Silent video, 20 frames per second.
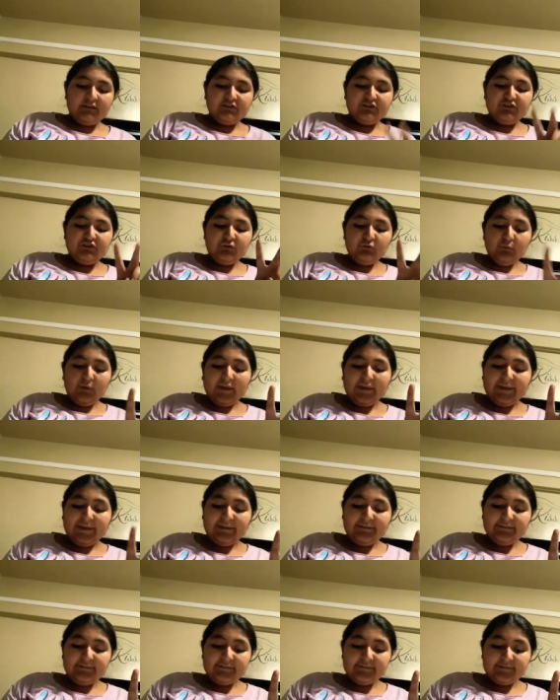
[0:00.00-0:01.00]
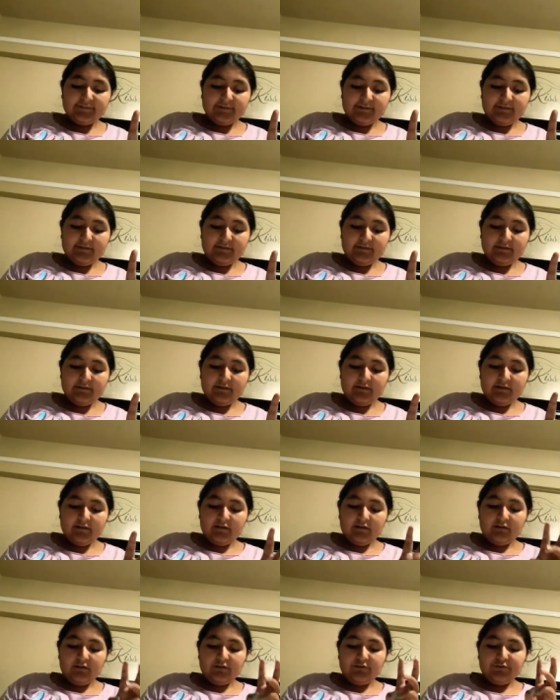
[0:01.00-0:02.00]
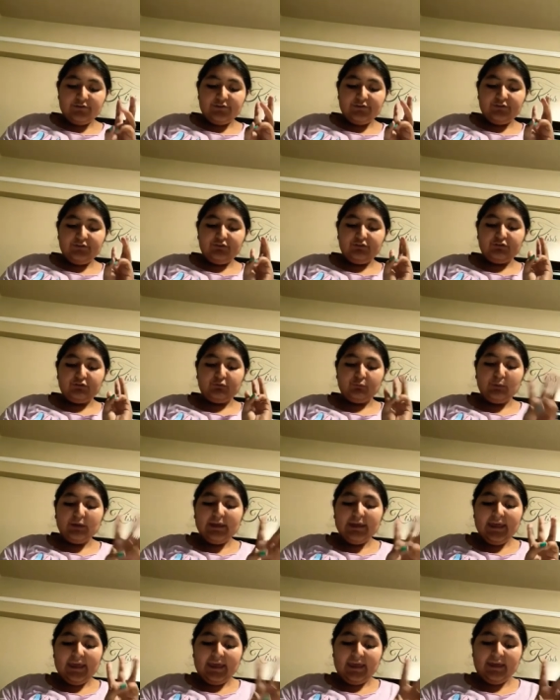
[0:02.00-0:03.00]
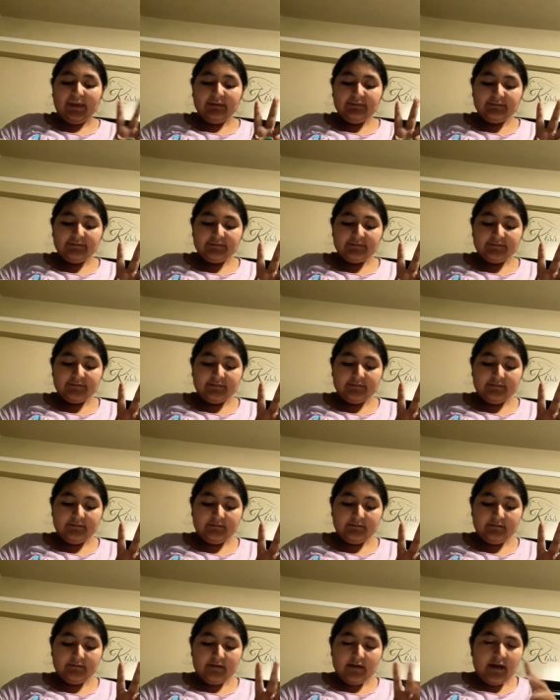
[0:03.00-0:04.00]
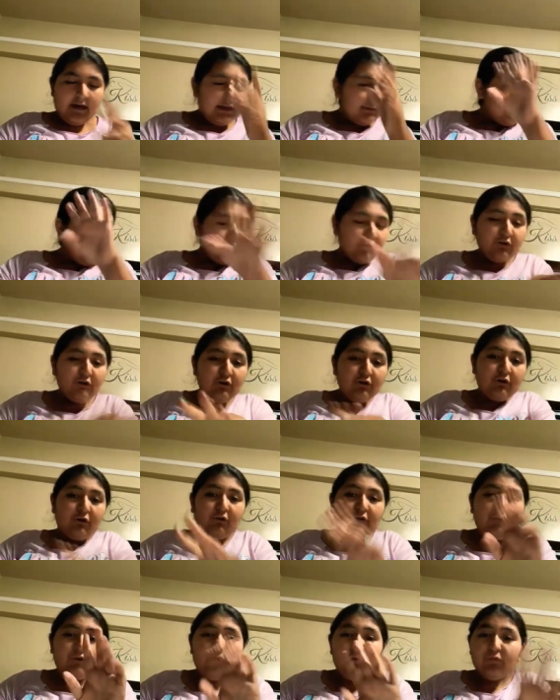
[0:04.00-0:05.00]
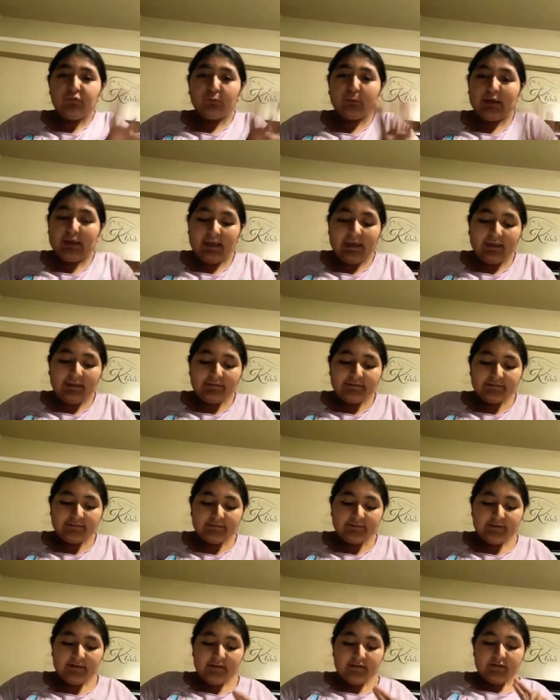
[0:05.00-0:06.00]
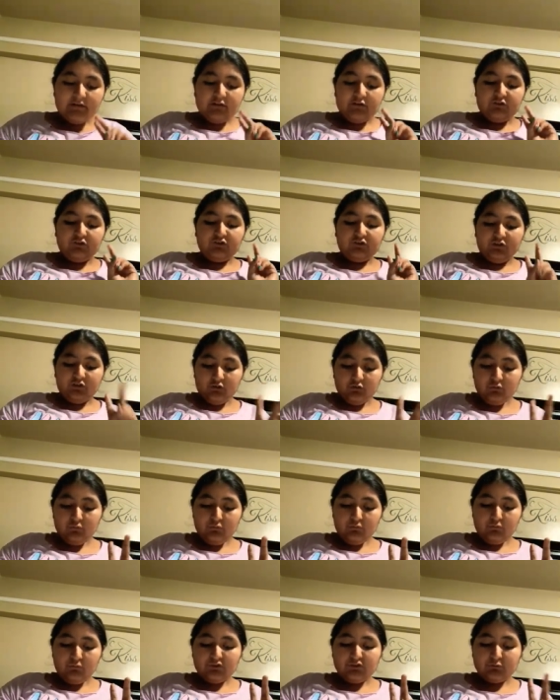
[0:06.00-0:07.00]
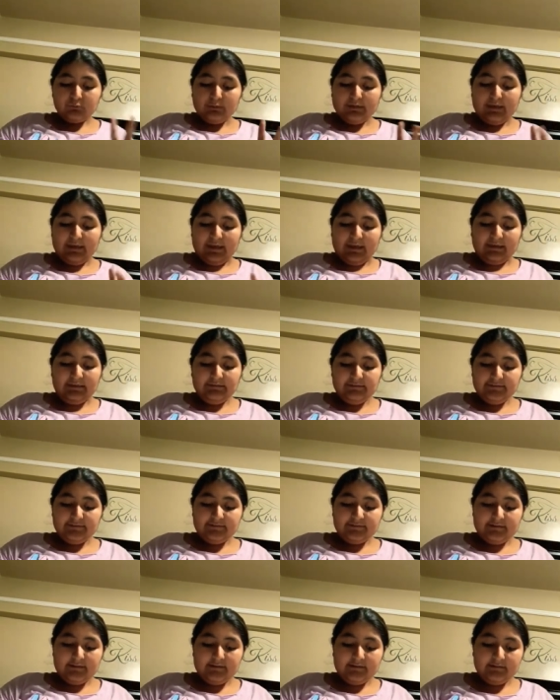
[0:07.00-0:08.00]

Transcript: Two E's, three A's, I mean, no, no, no, no three A's, two three A's,